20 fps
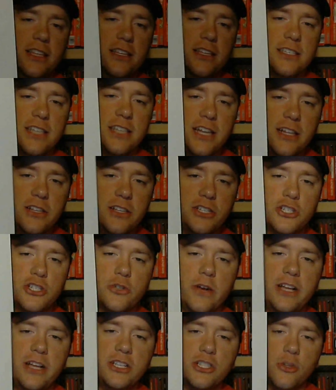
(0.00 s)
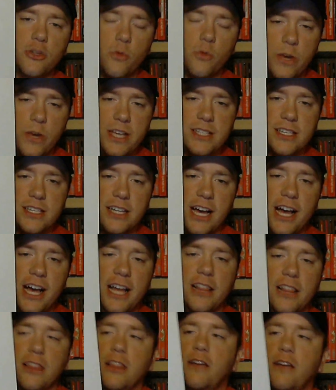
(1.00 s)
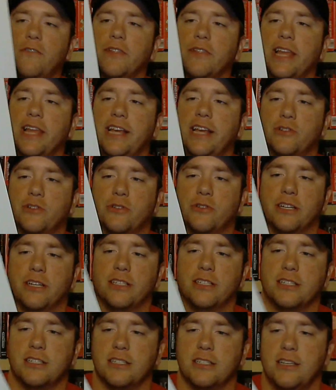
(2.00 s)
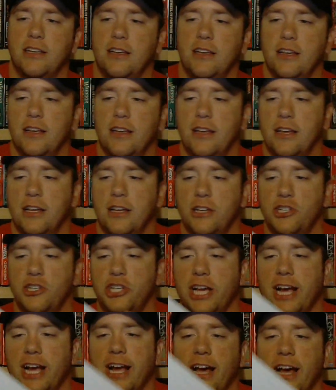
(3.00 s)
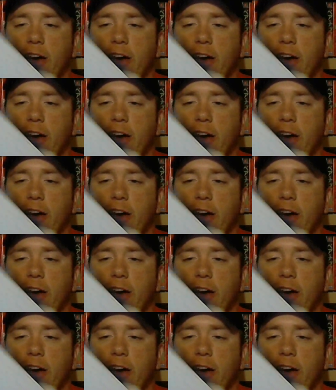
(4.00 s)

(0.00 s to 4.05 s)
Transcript: this illustrates the reason I love laser discs. Check